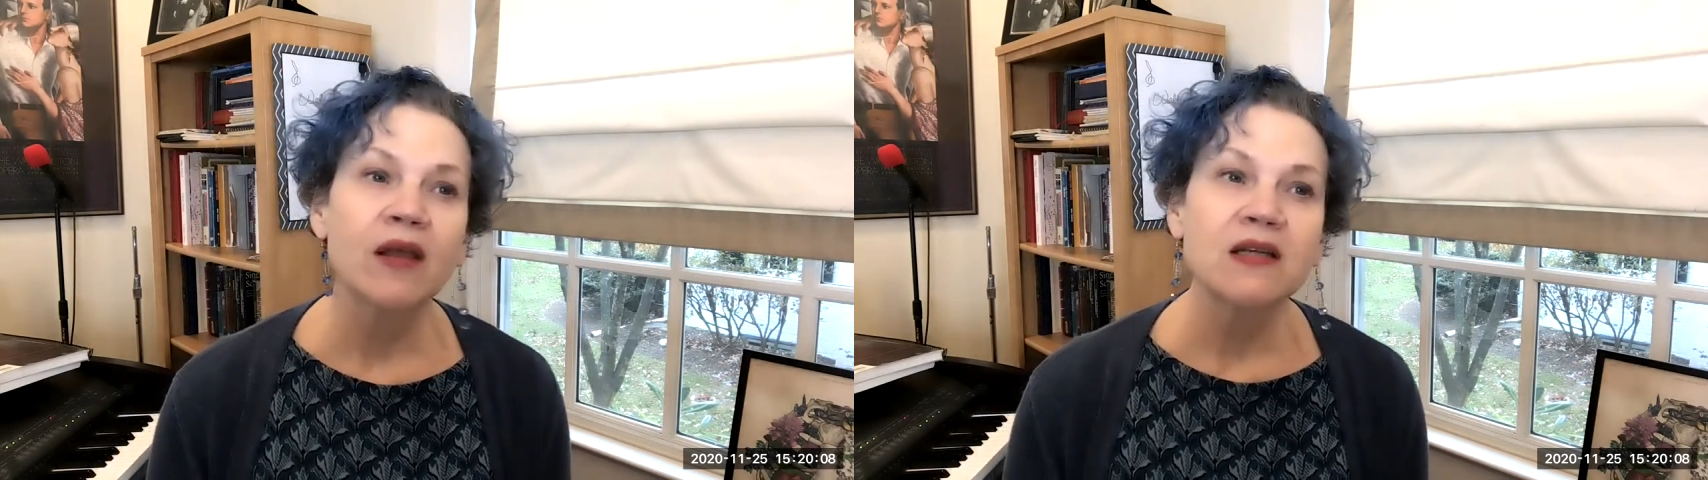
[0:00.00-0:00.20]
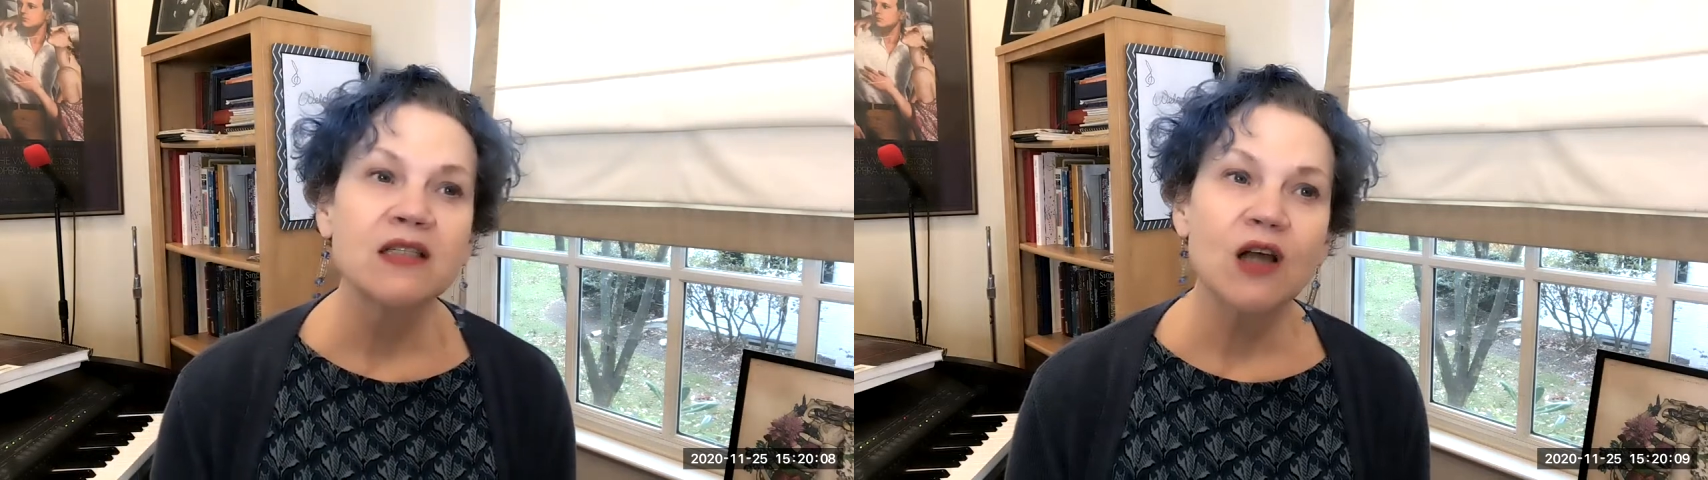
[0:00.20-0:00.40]

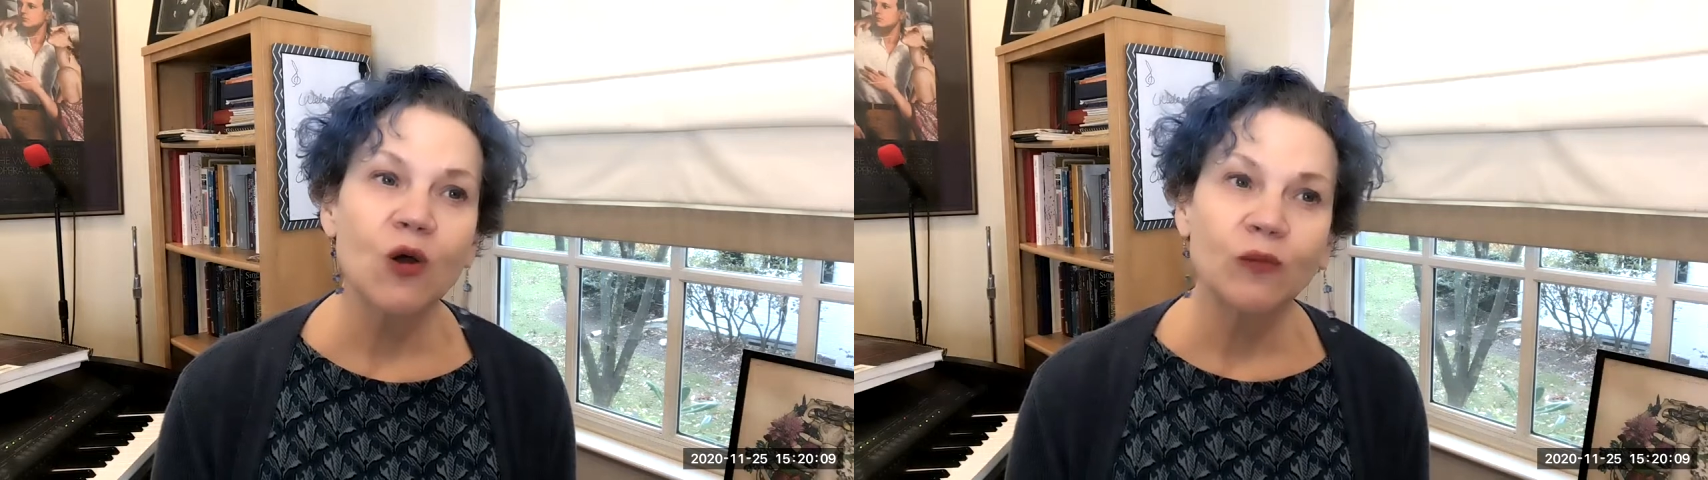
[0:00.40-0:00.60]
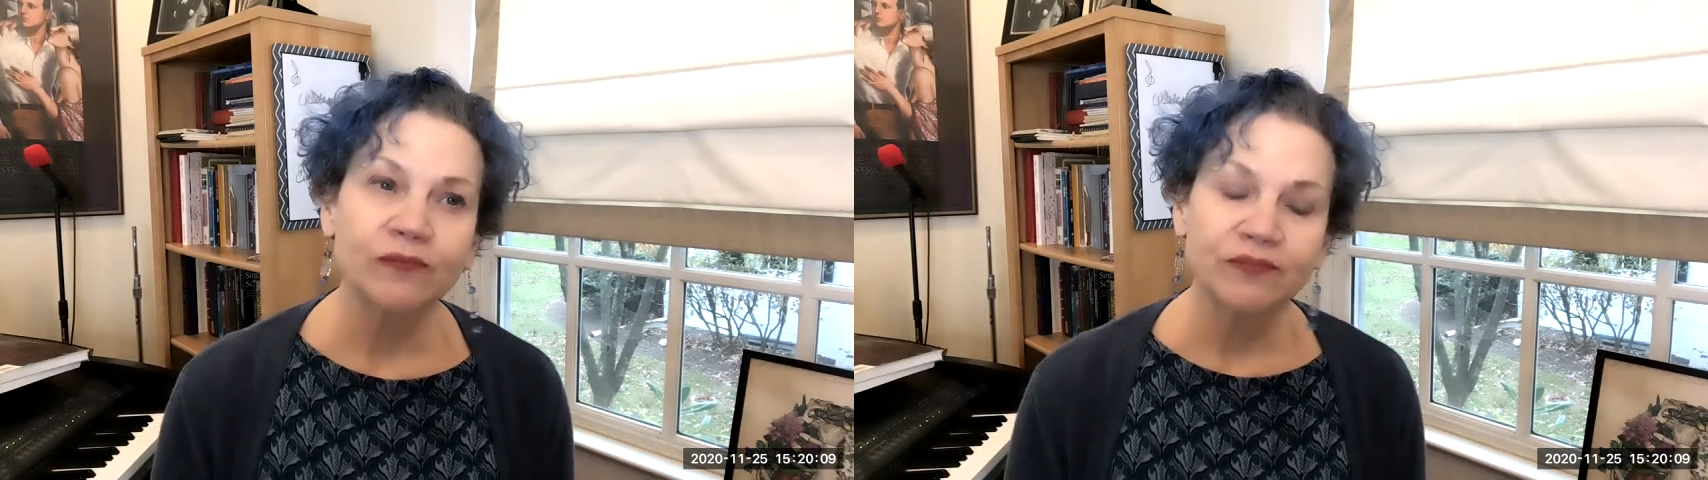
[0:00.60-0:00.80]

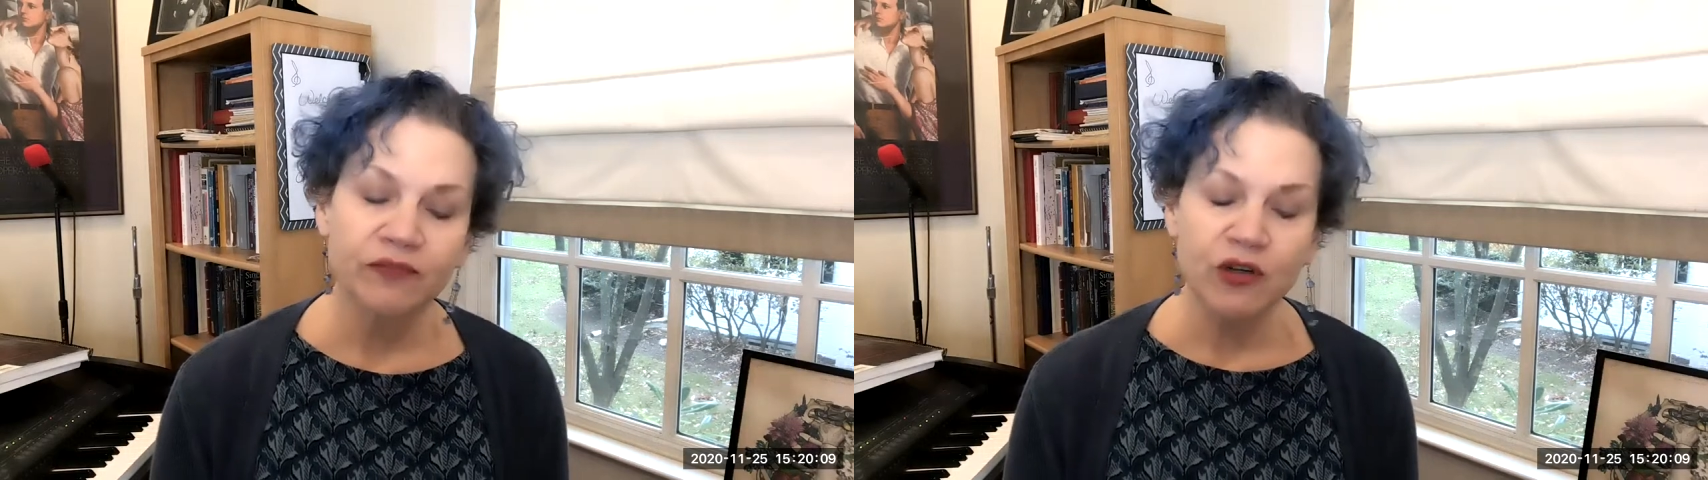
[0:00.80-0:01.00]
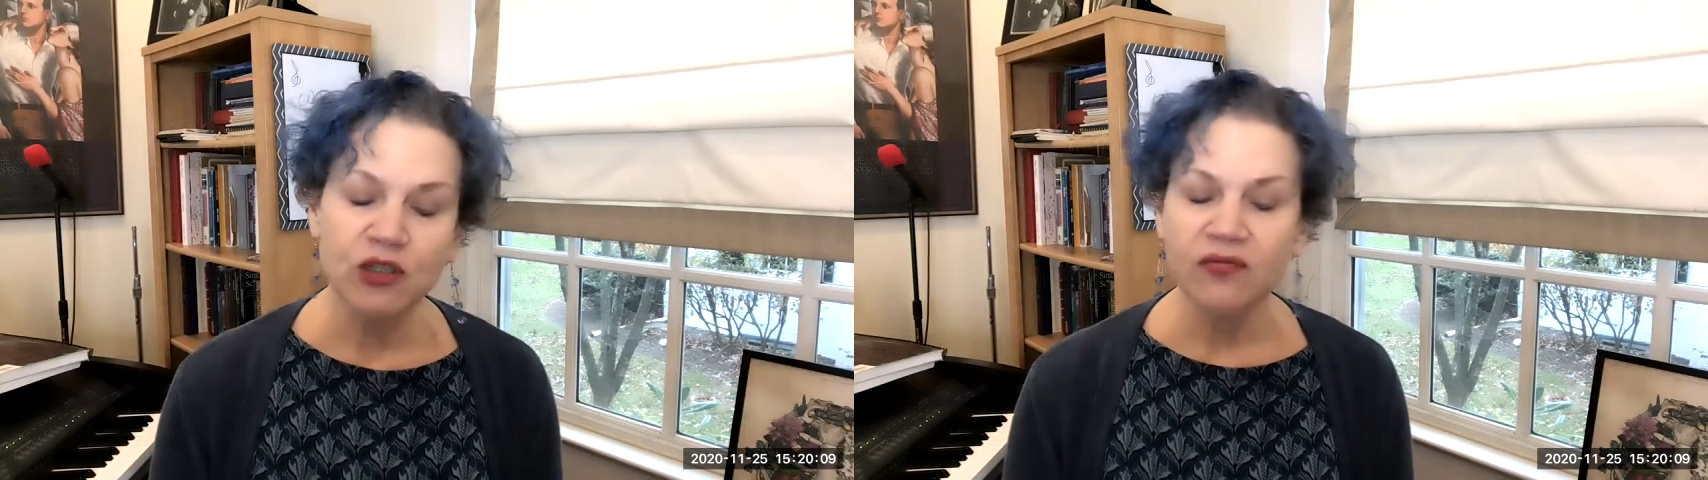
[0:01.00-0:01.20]
So,
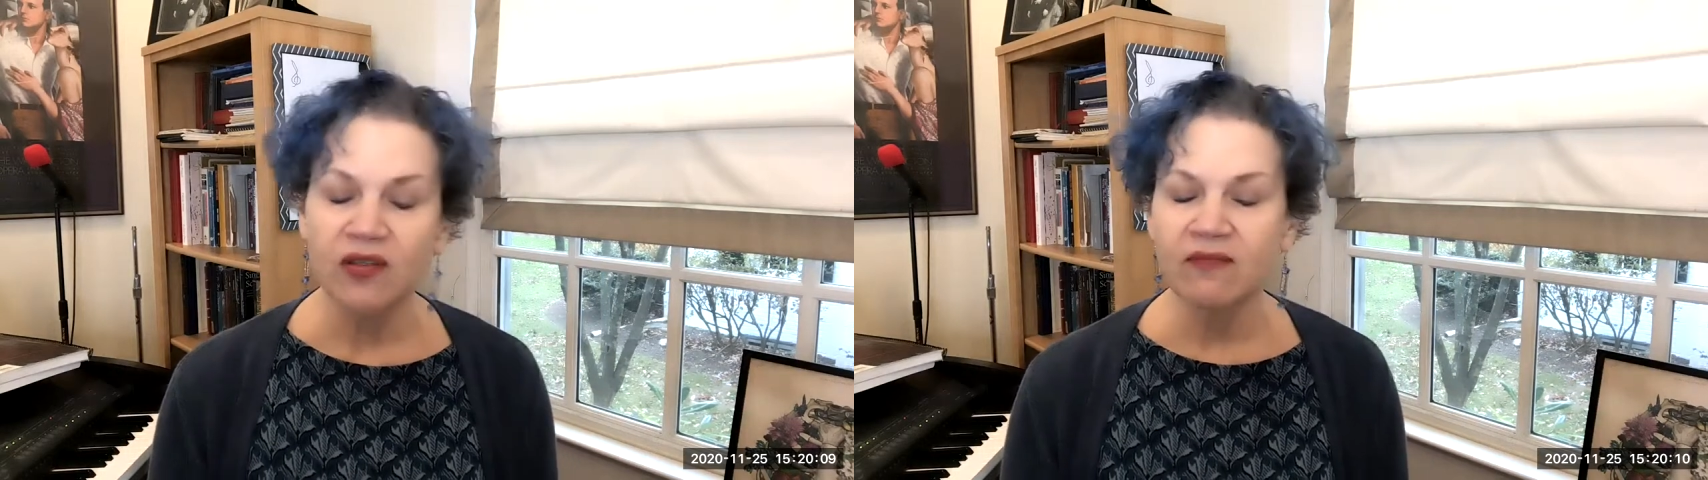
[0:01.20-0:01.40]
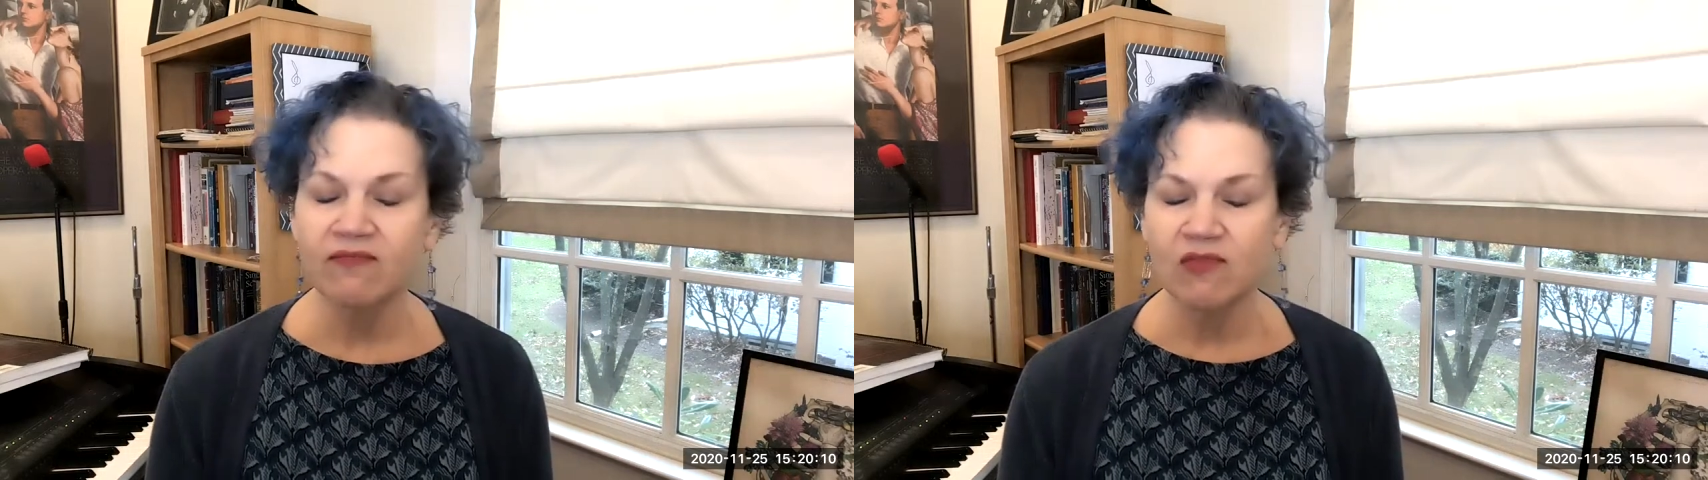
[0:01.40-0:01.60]
first thing